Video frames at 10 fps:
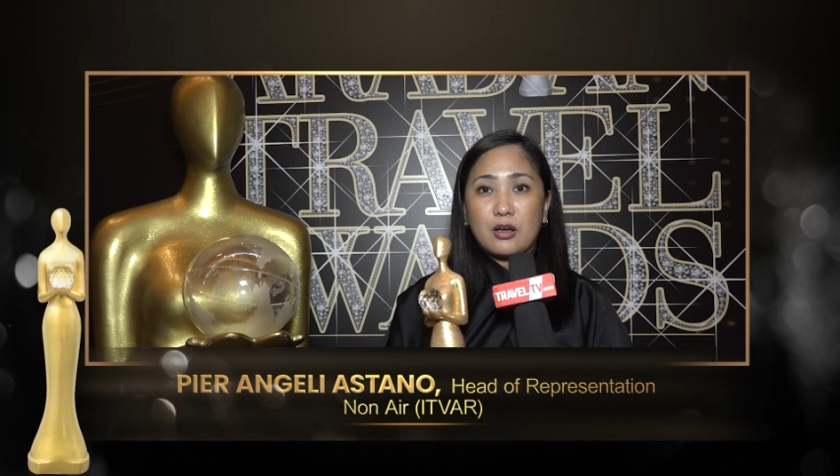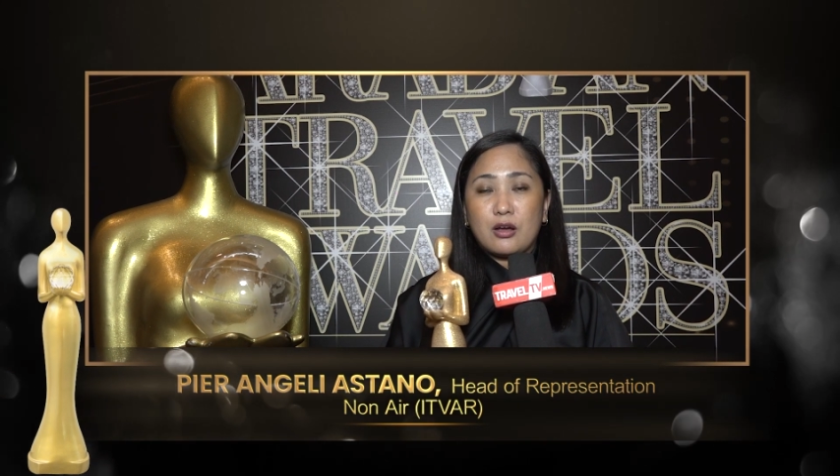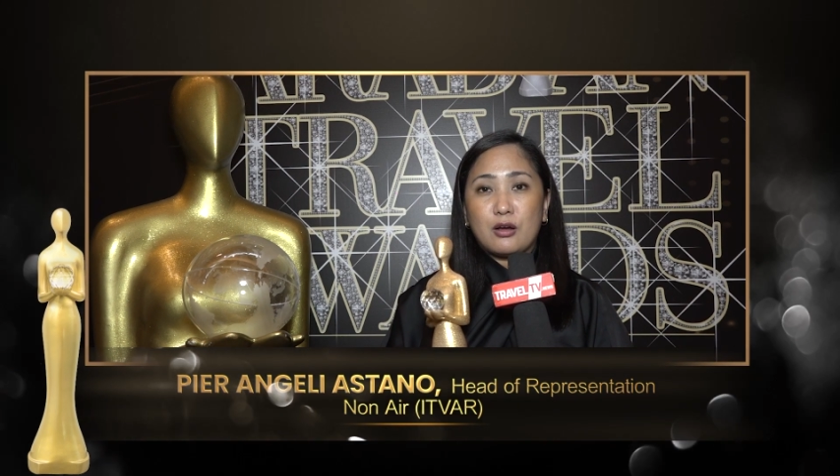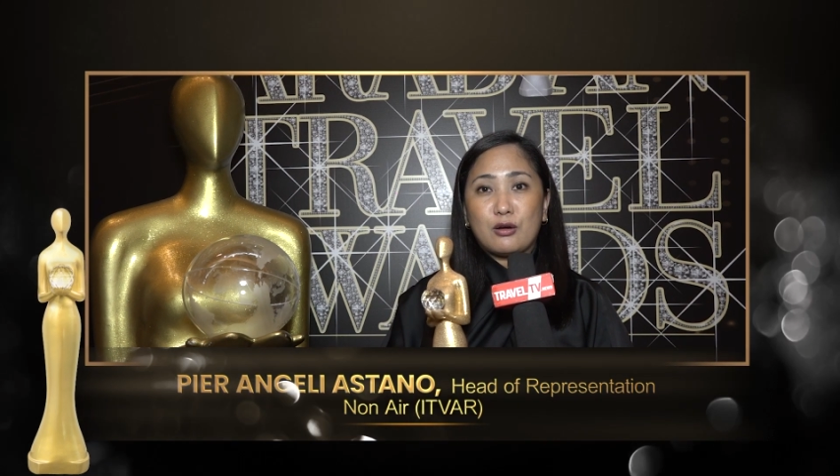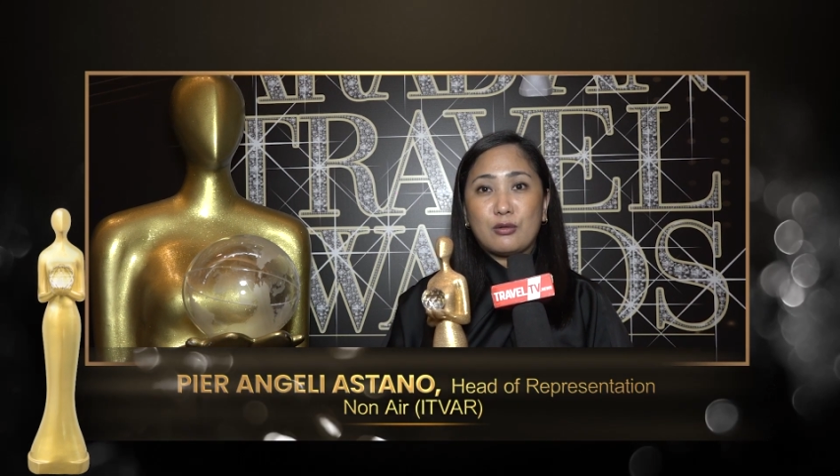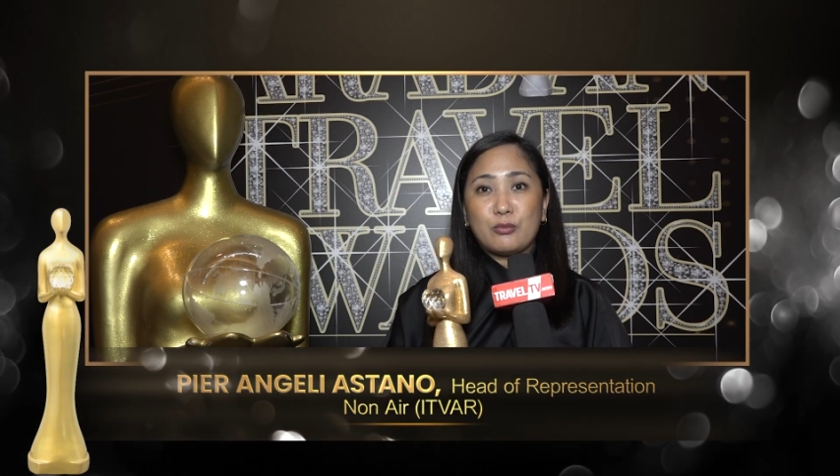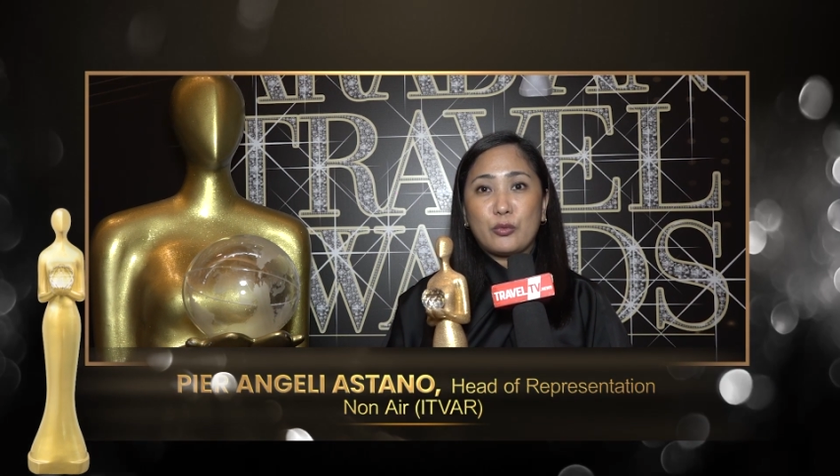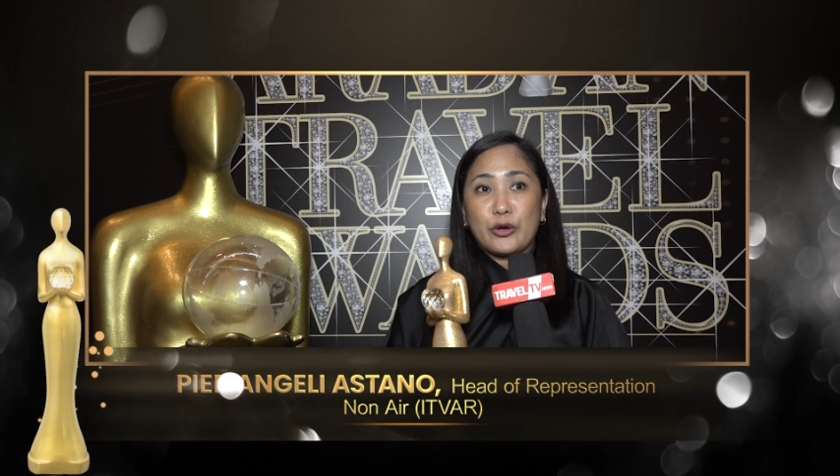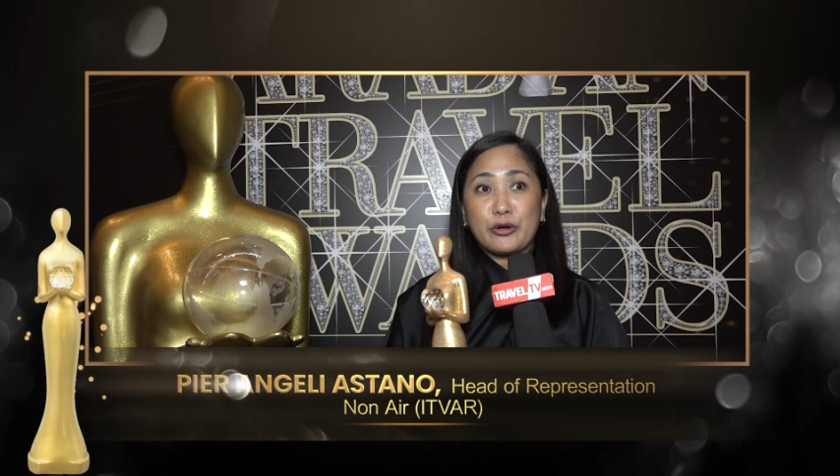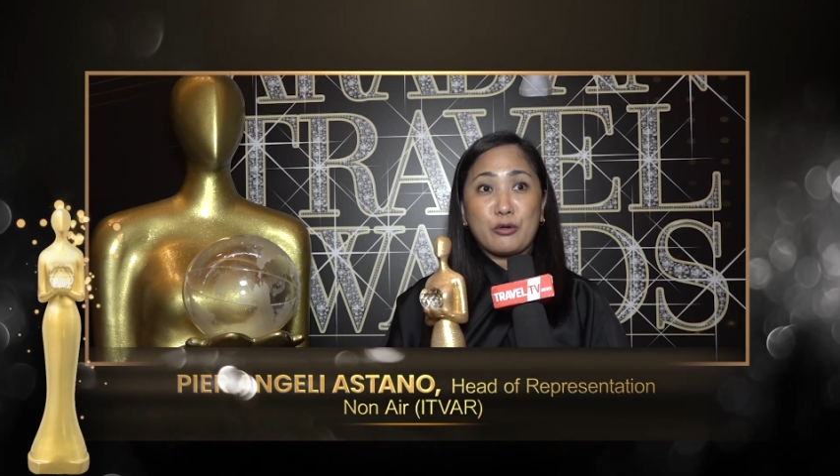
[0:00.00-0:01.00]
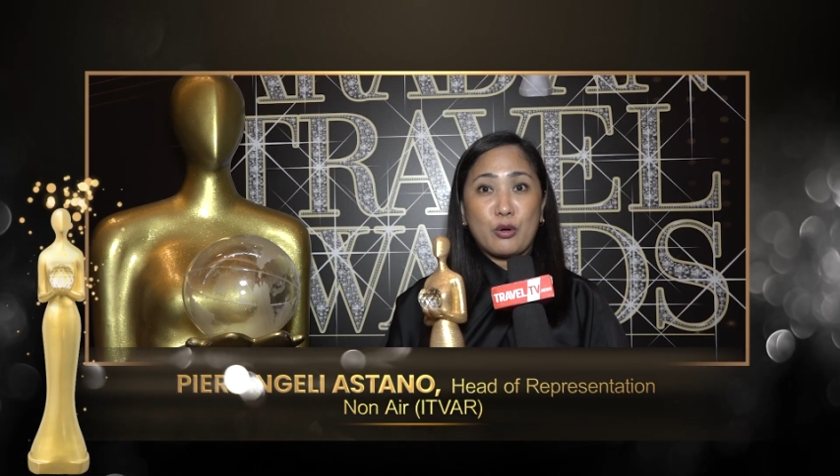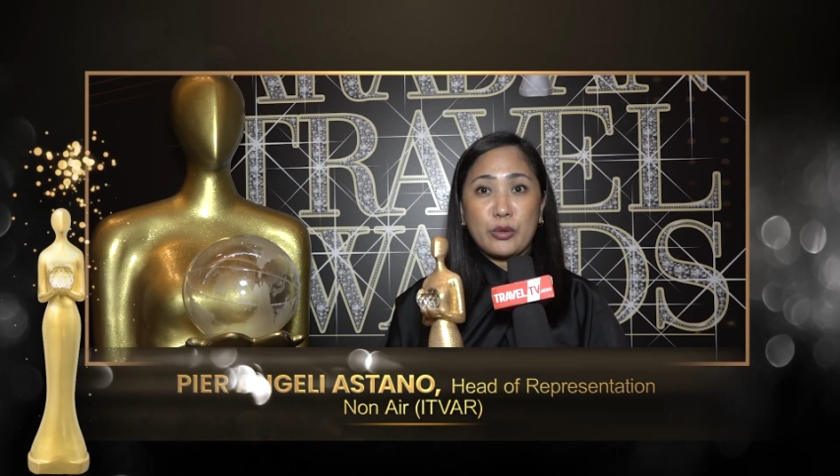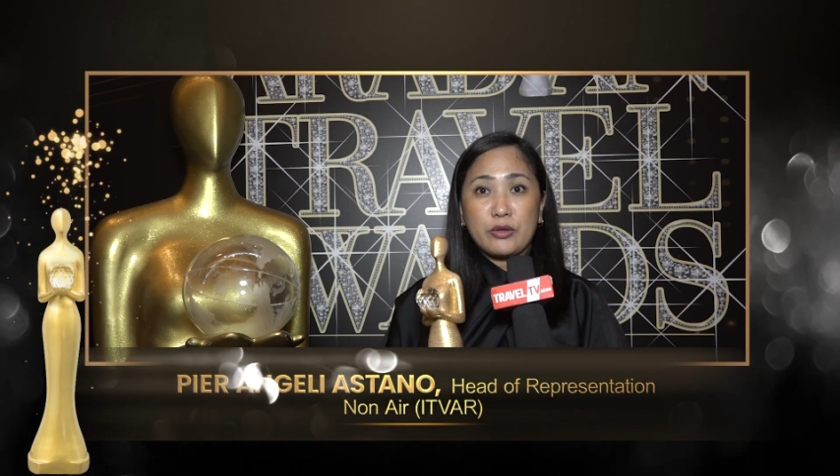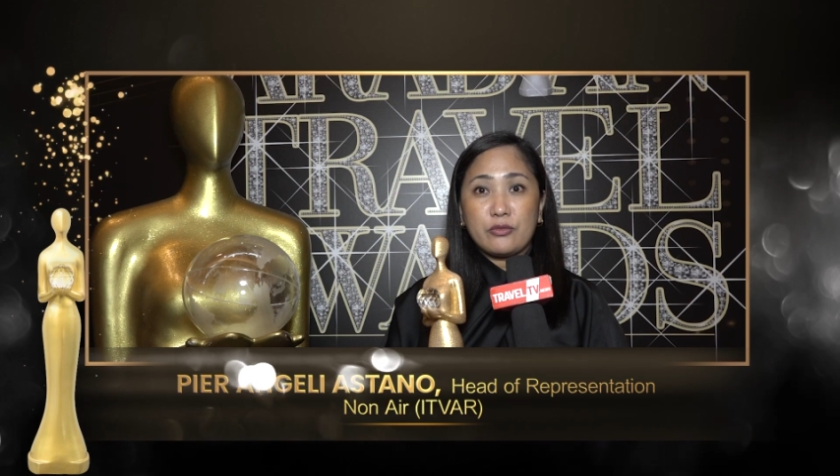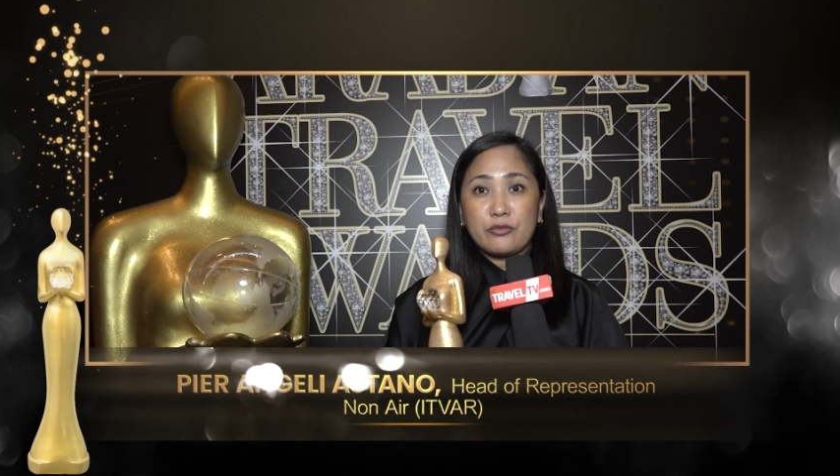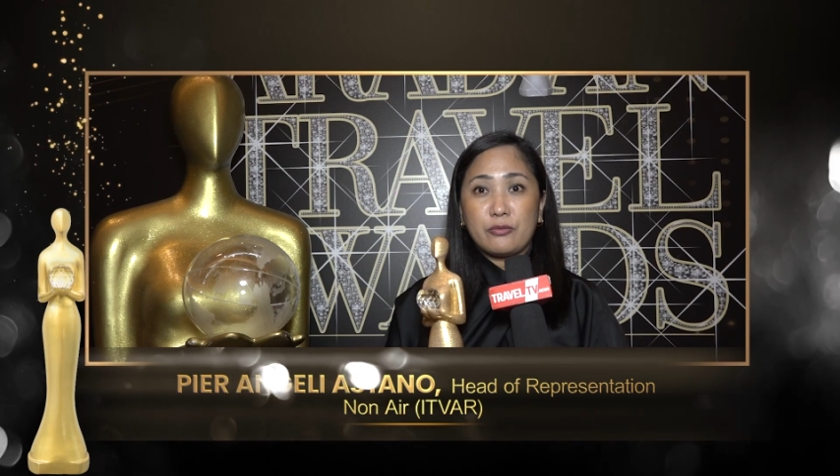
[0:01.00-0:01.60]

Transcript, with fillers: Um, we are growing